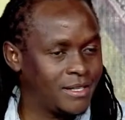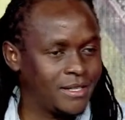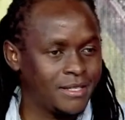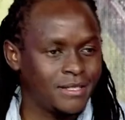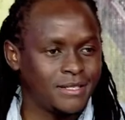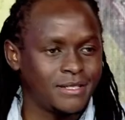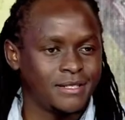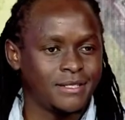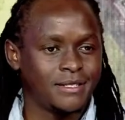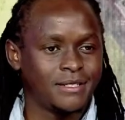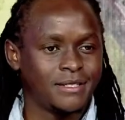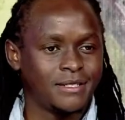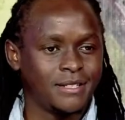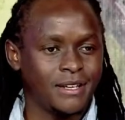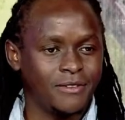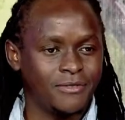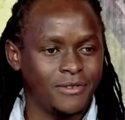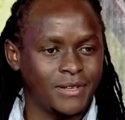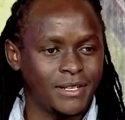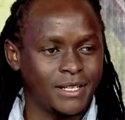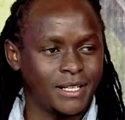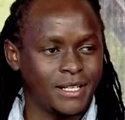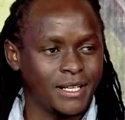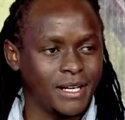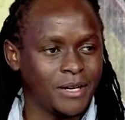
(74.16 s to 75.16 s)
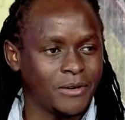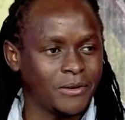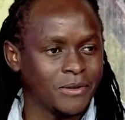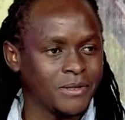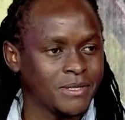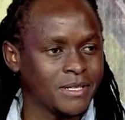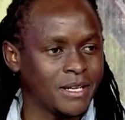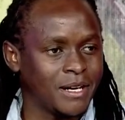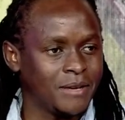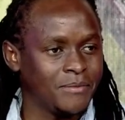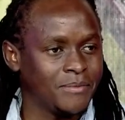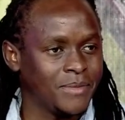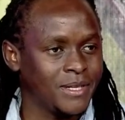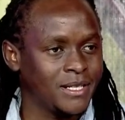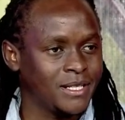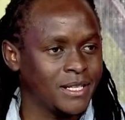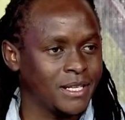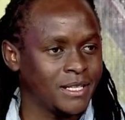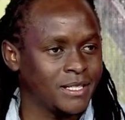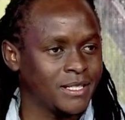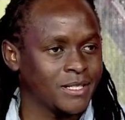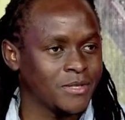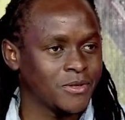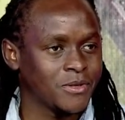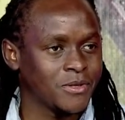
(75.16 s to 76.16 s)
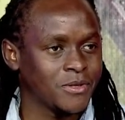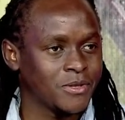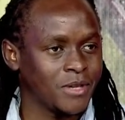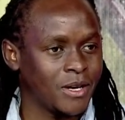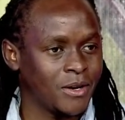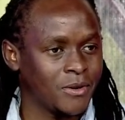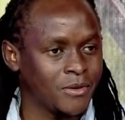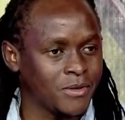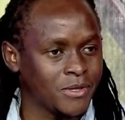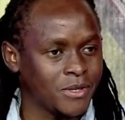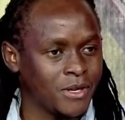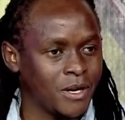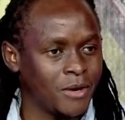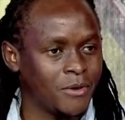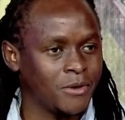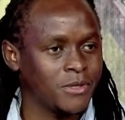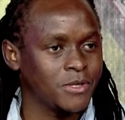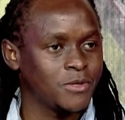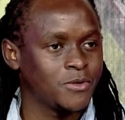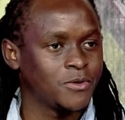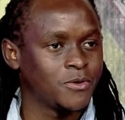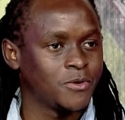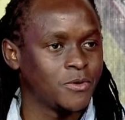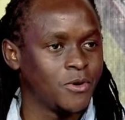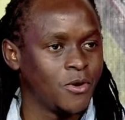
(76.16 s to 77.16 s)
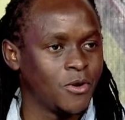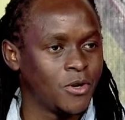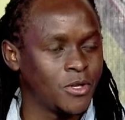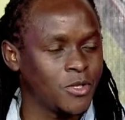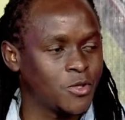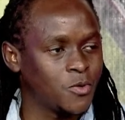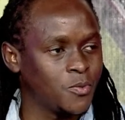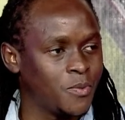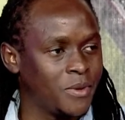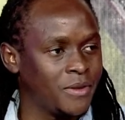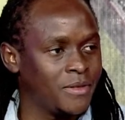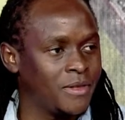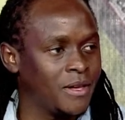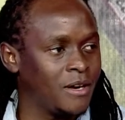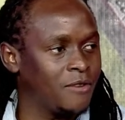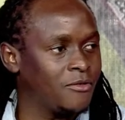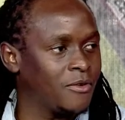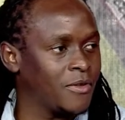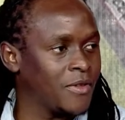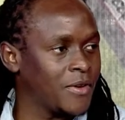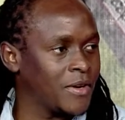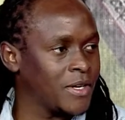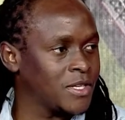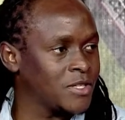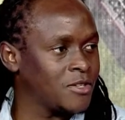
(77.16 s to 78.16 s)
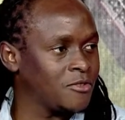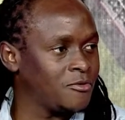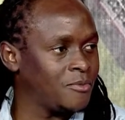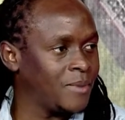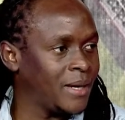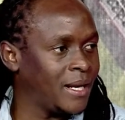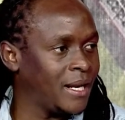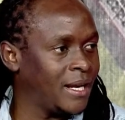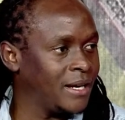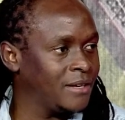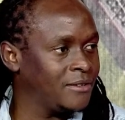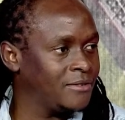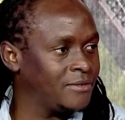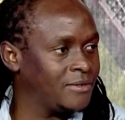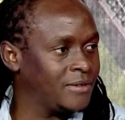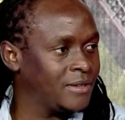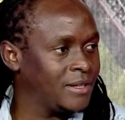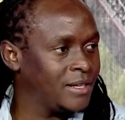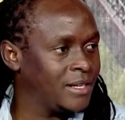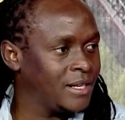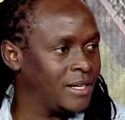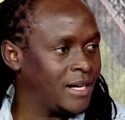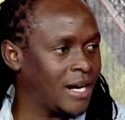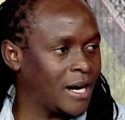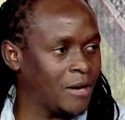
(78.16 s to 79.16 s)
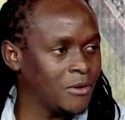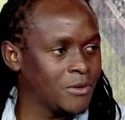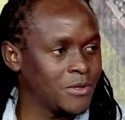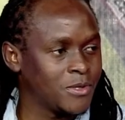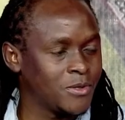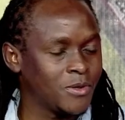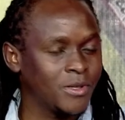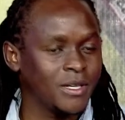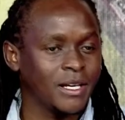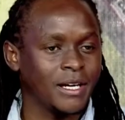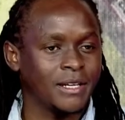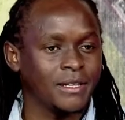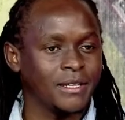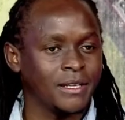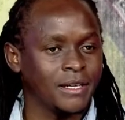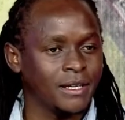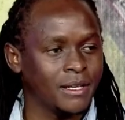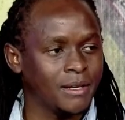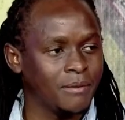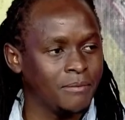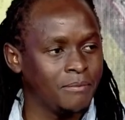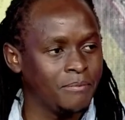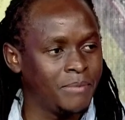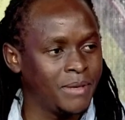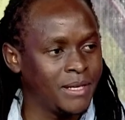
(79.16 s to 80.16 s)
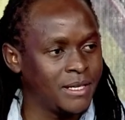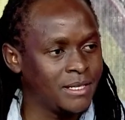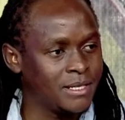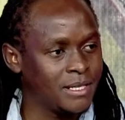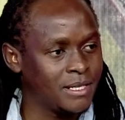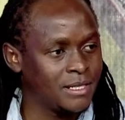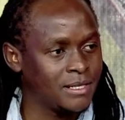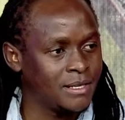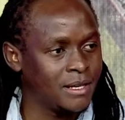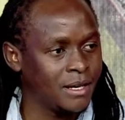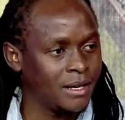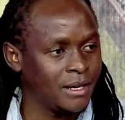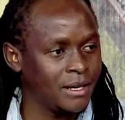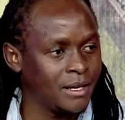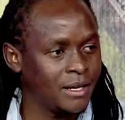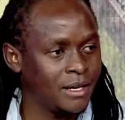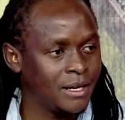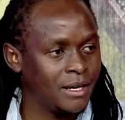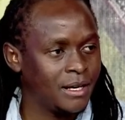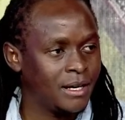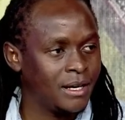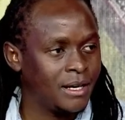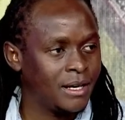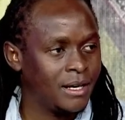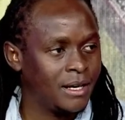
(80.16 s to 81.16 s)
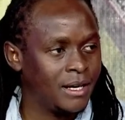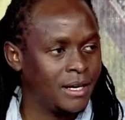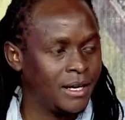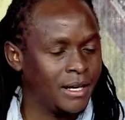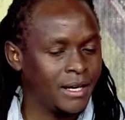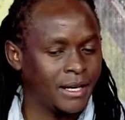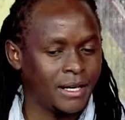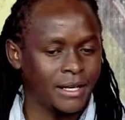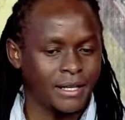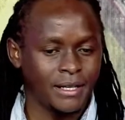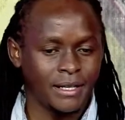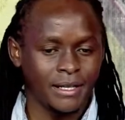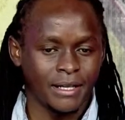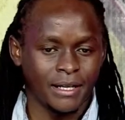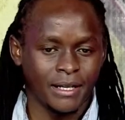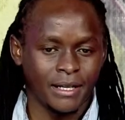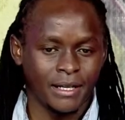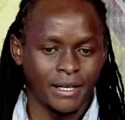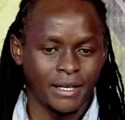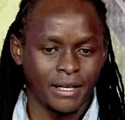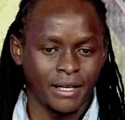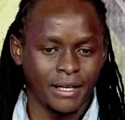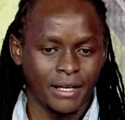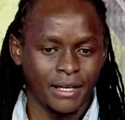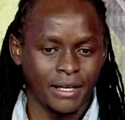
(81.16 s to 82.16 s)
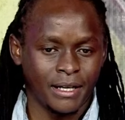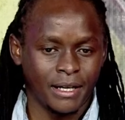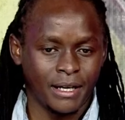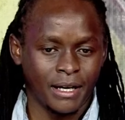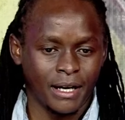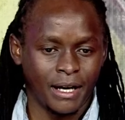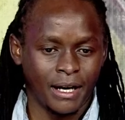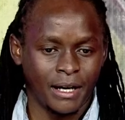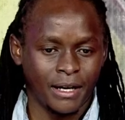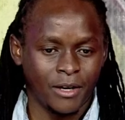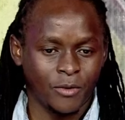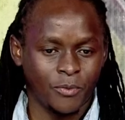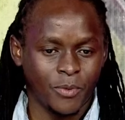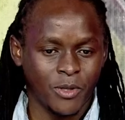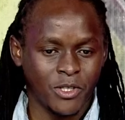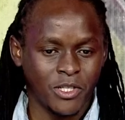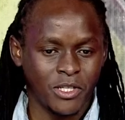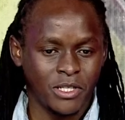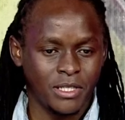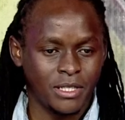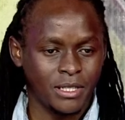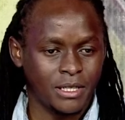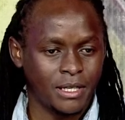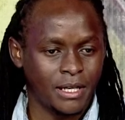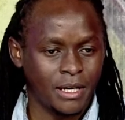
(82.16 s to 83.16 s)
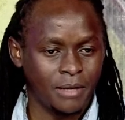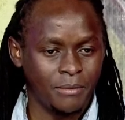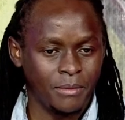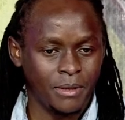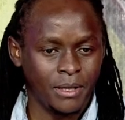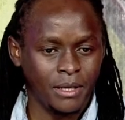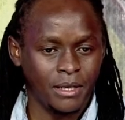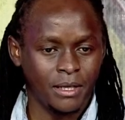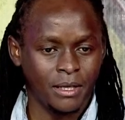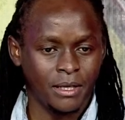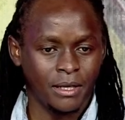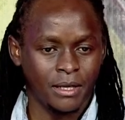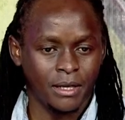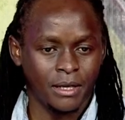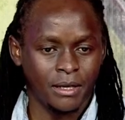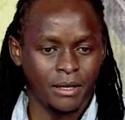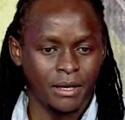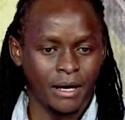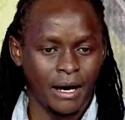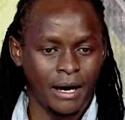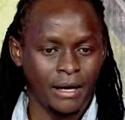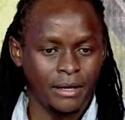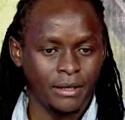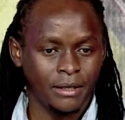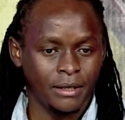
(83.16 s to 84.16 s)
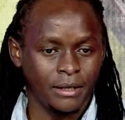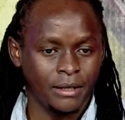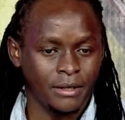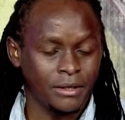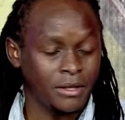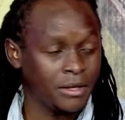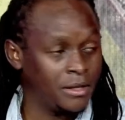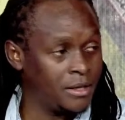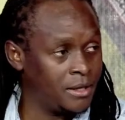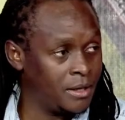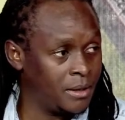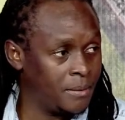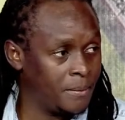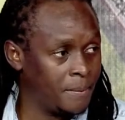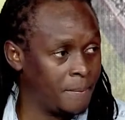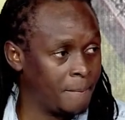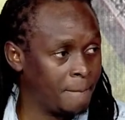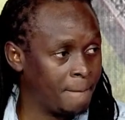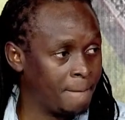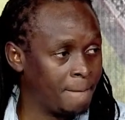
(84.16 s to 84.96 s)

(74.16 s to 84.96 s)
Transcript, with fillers: it definitely I was ambitious. It was I was I was going to be there for the rest of my life. Yes, I was looking at the big seat there, and uh, an opportunity came in uh, earlier in the year,